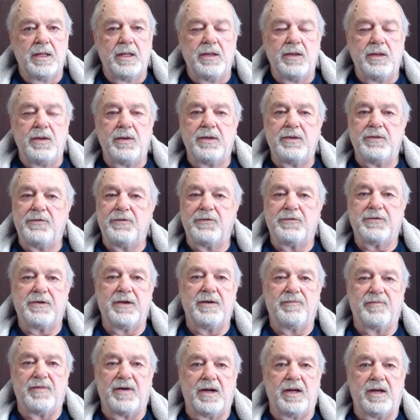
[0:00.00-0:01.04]
you could just get a
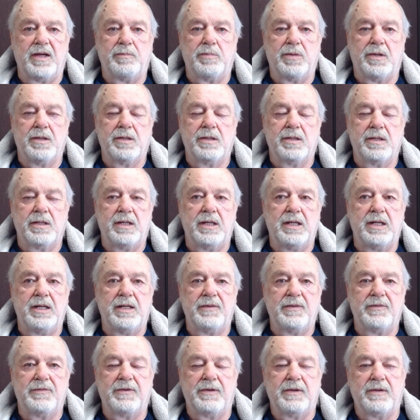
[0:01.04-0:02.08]
vibe, and it
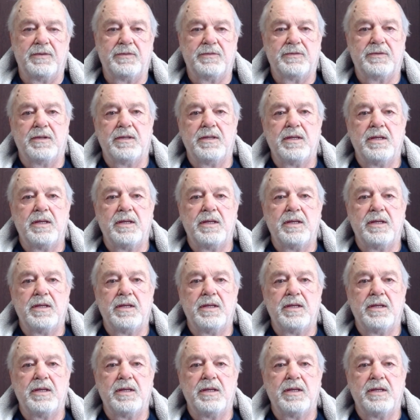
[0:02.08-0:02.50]
says,